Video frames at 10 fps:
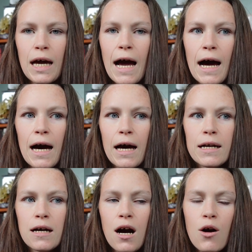
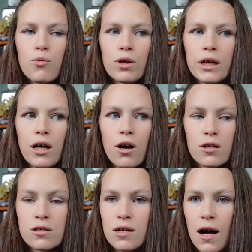had a really
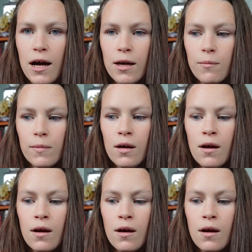hard time